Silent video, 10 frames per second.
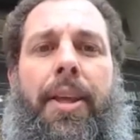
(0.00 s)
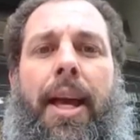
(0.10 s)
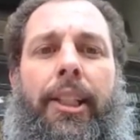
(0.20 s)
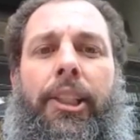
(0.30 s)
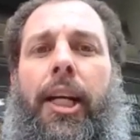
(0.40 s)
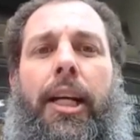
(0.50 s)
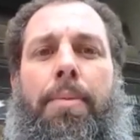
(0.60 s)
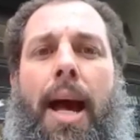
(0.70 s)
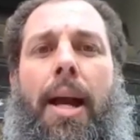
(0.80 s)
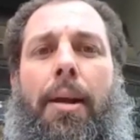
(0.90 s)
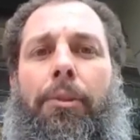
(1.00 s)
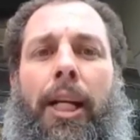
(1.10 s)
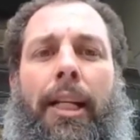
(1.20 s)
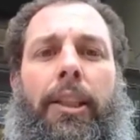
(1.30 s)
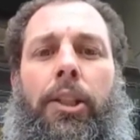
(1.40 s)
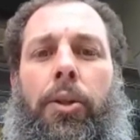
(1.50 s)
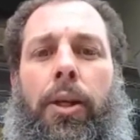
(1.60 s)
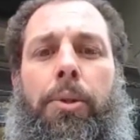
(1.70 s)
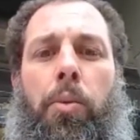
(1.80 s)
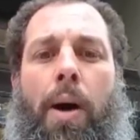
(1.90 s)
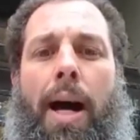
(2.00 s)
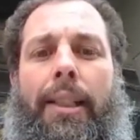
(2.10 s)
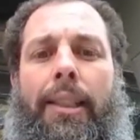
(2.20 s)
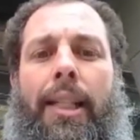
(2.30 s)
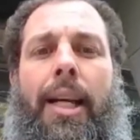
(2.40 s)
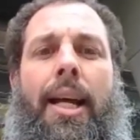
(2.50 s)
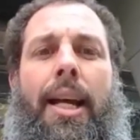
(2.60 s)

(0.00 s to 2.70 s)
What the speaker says: they shut him down, objected to him twice.